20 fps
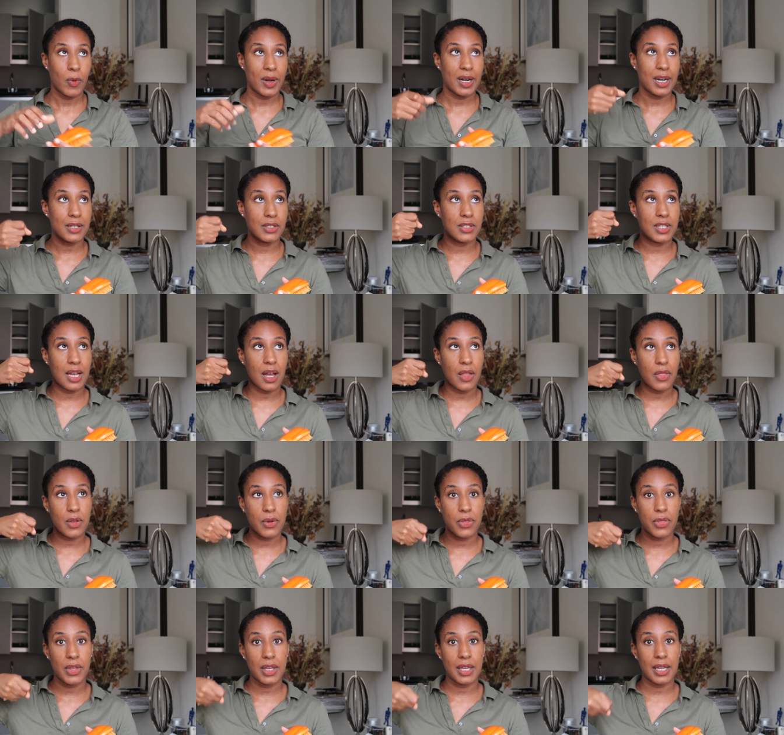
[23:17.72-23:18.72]
whereas the
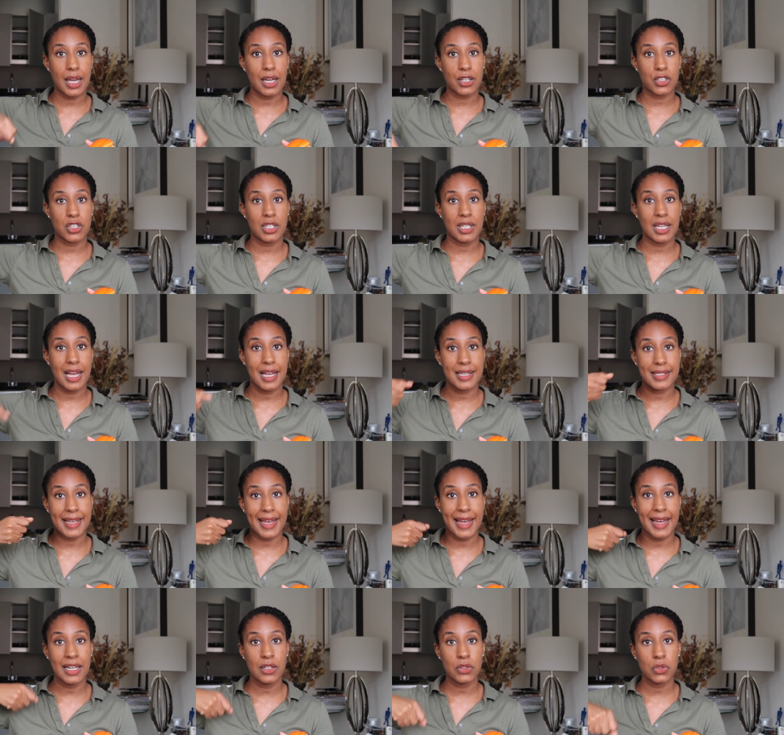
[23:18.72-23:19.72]
other thing actually has a
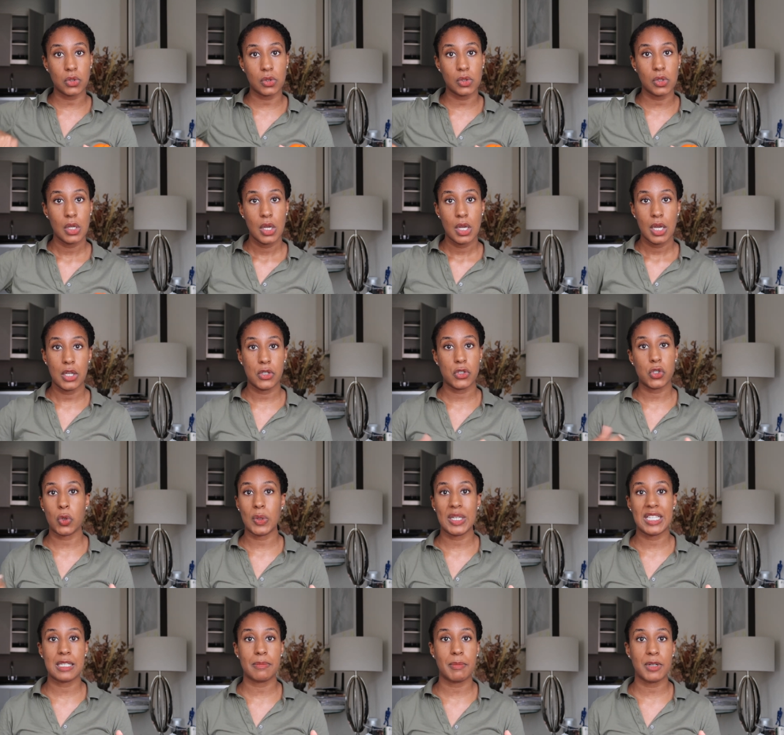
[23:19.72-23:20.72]
handle, and so
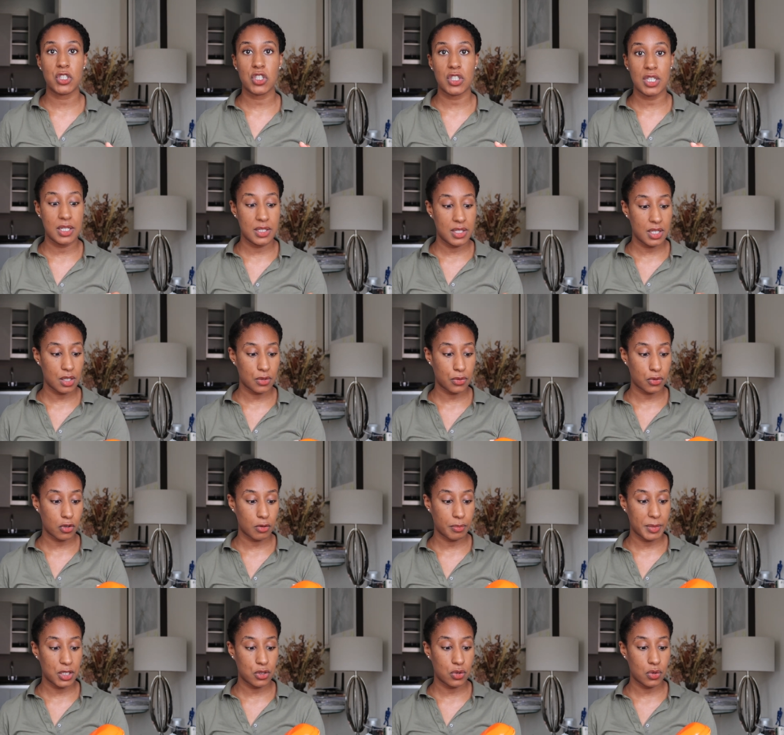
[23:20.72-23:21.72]
it's much easier
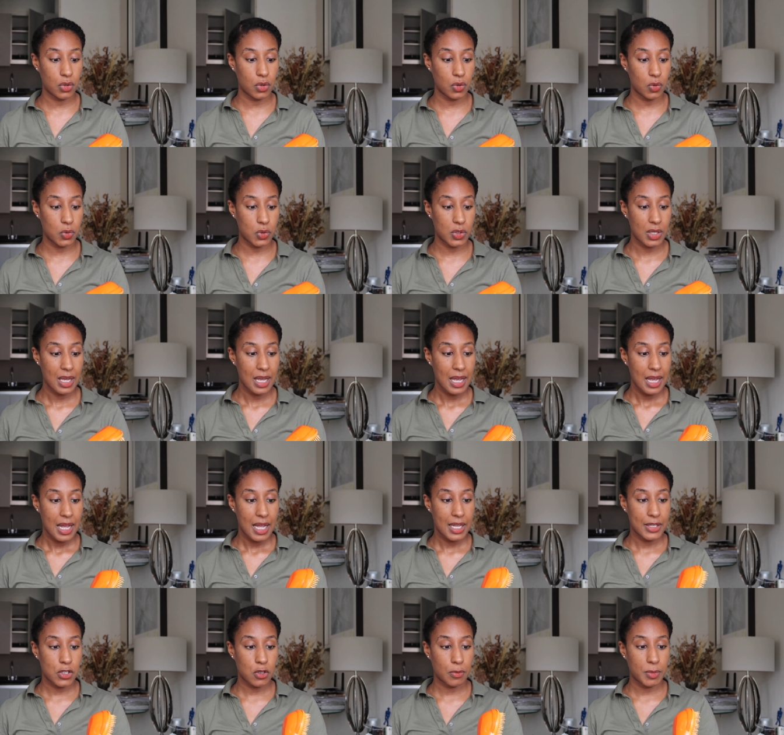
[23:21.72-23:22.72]
for me to use.
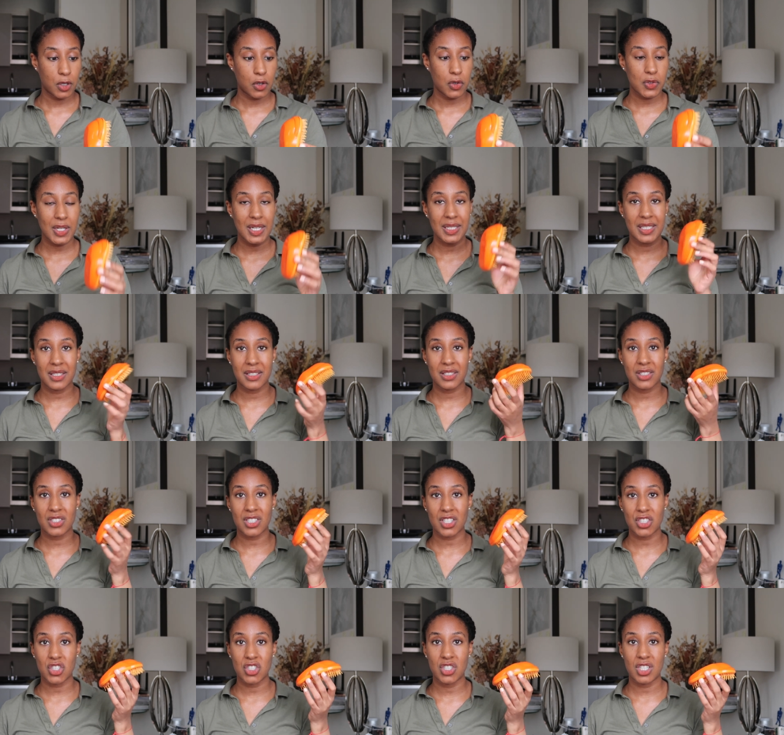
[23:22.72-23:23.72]
And so because I didn't
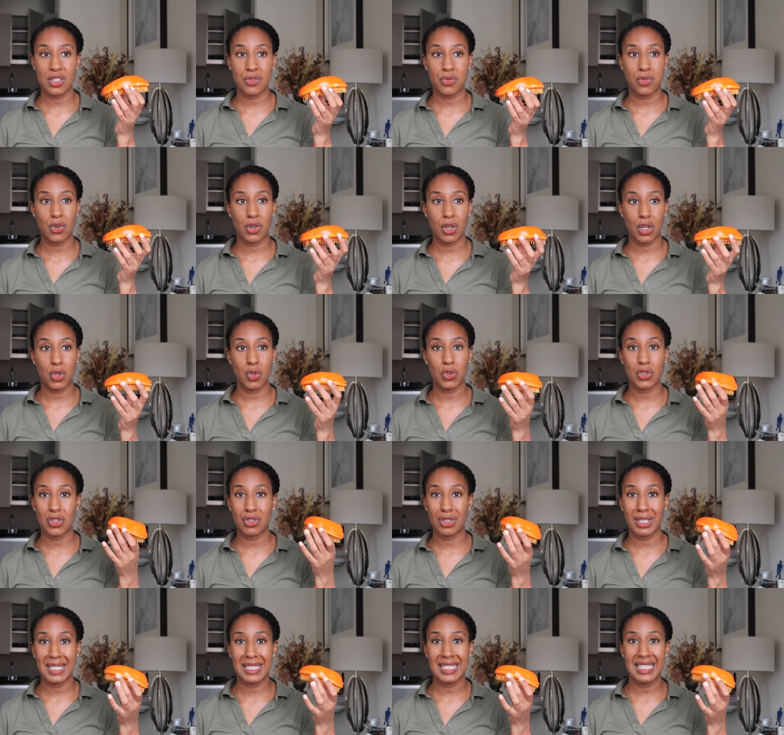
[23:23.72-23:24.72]
touch this for a good
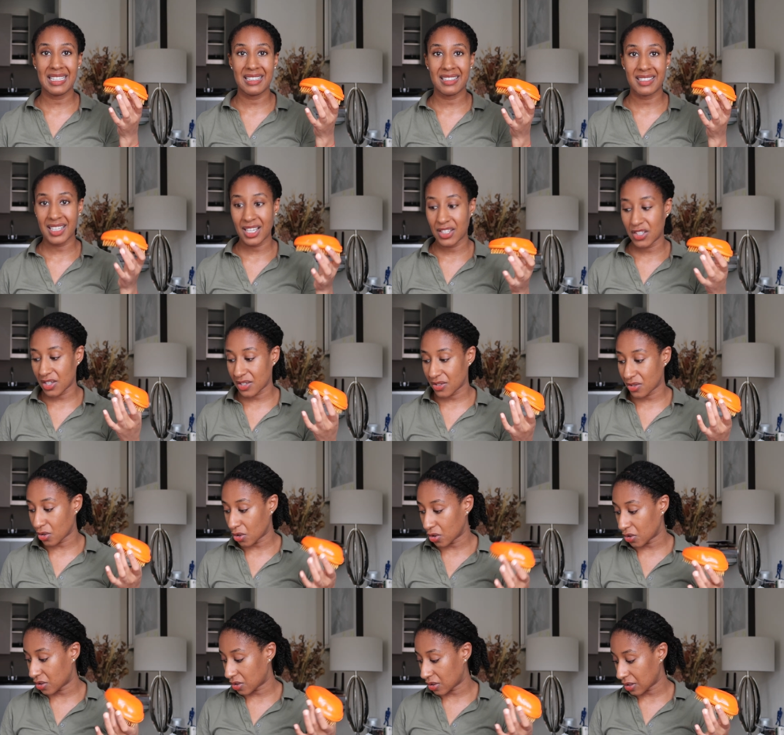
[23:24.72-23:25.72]
3 years, I just
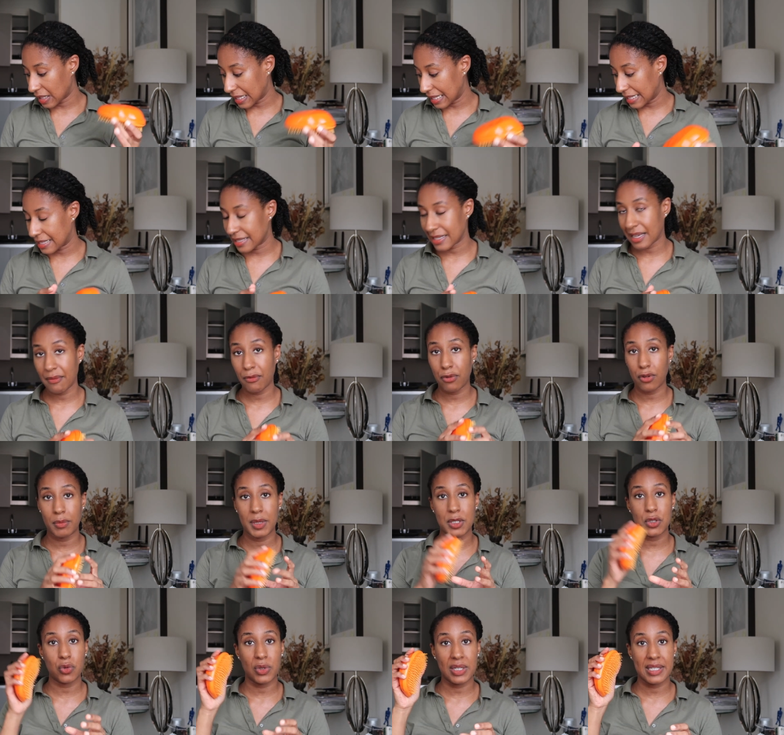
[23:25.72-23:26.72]
thought it's time for
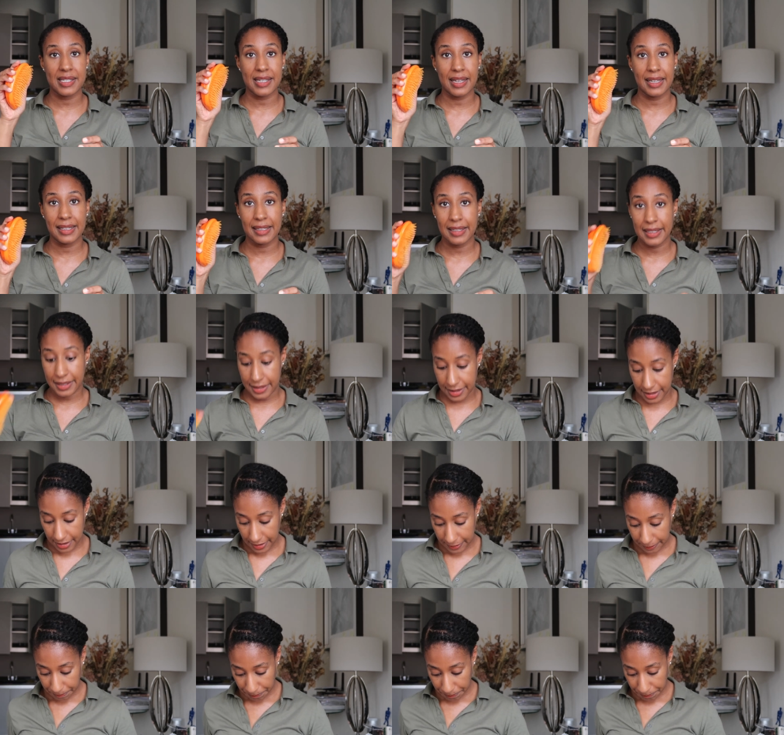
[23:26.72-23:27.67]
me to recycle it.